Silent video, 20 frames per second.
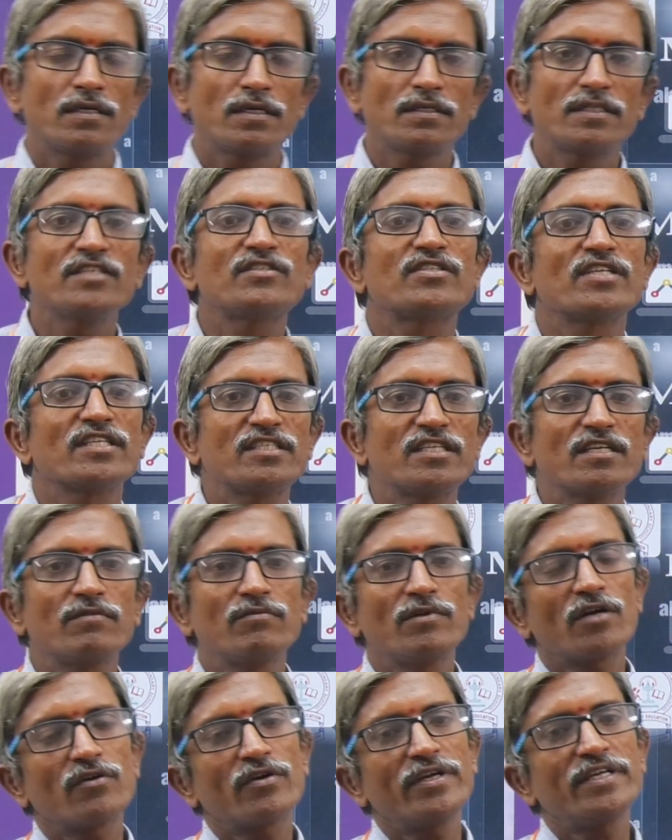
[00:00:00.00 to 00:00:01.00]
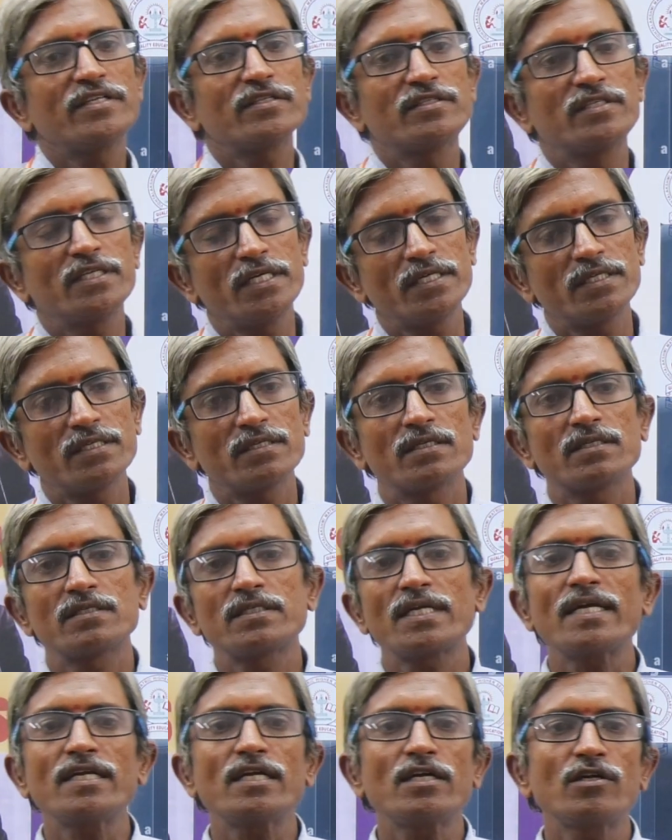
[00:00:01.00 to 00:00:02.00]
This session we are going to see
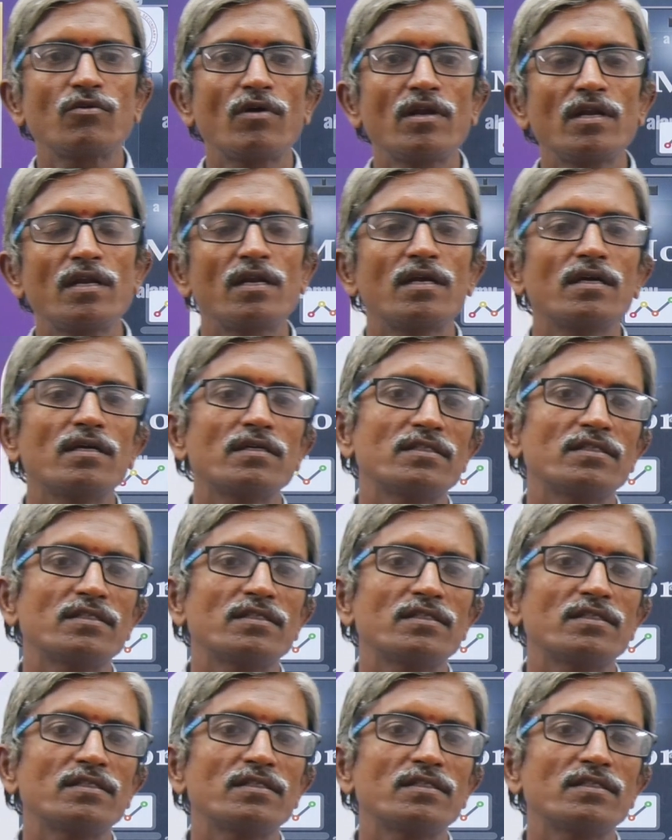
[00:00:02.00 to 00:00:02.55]
standard 12